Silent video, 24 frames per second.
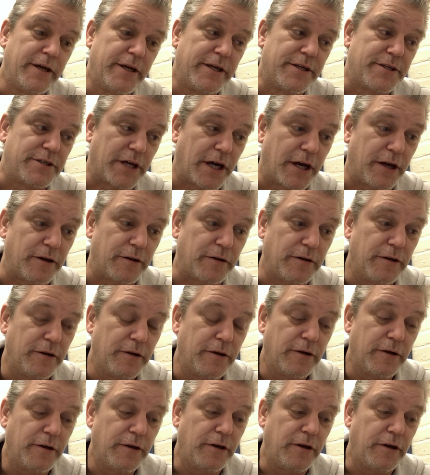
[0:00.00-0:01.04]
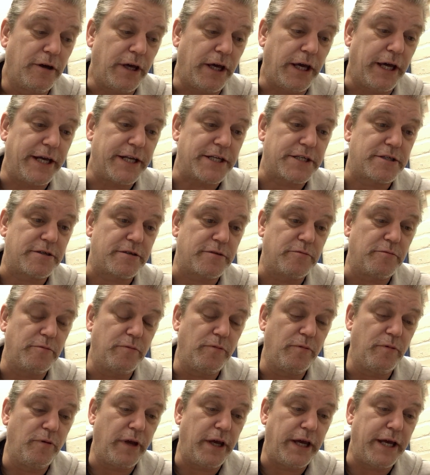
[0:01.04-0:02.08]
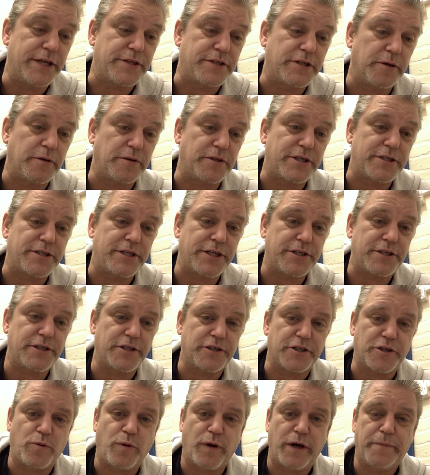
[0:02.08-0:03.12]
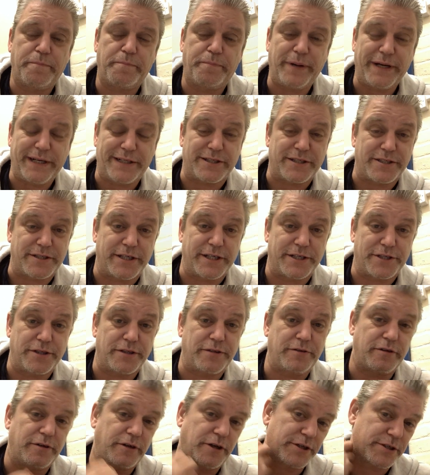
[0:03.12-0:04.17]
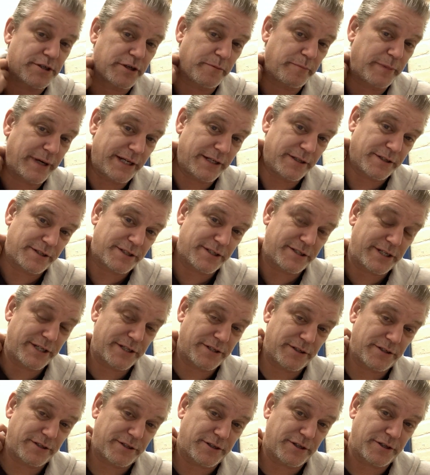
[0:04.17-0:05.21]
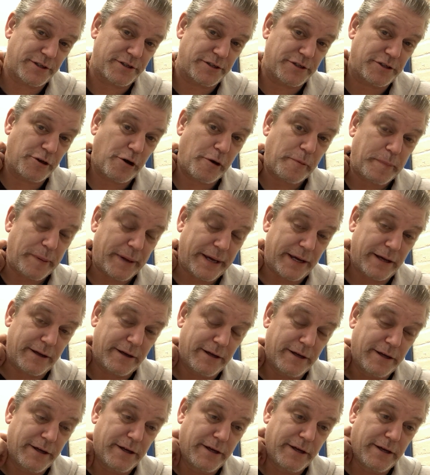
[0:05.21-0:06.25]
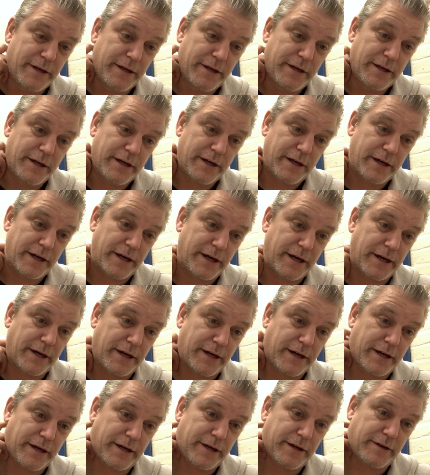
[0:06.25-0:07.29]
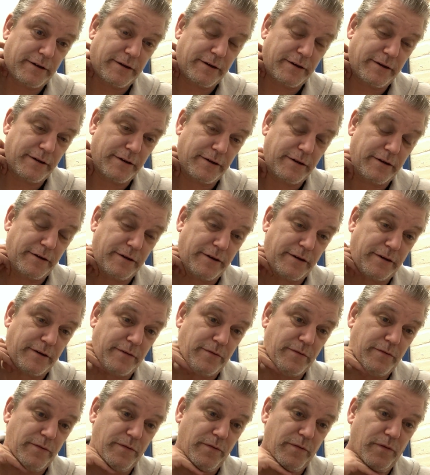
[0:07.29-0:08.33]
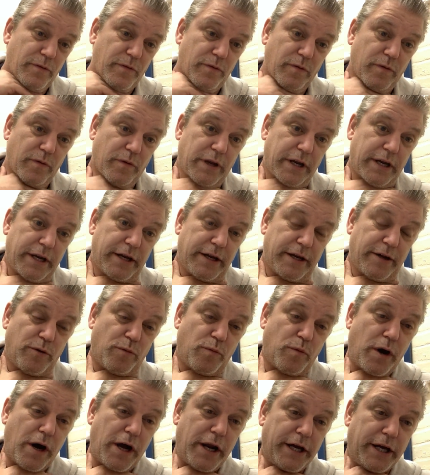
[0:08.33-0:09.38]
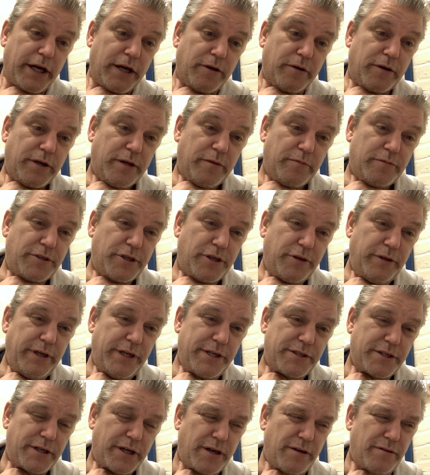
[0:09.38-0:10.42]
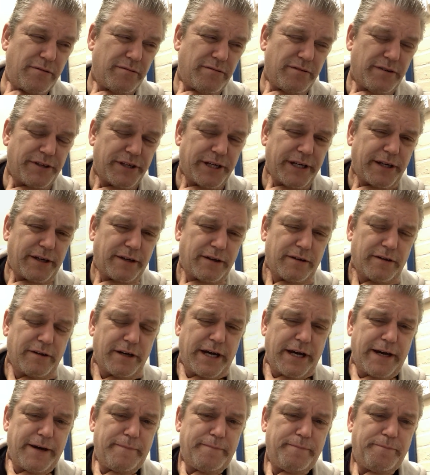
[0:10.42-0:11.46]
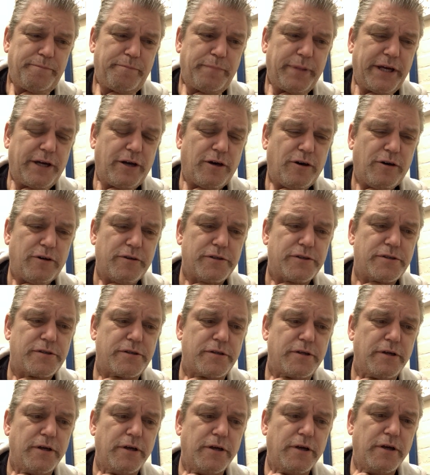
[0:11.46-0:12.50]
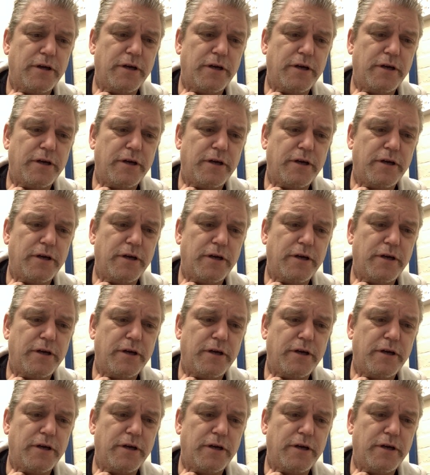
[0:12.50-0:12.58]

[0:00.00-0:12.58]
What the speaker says: So it's a decision that's quite a big decision, because I made a decision to stop it a little while ago, 2 years ago, I think, because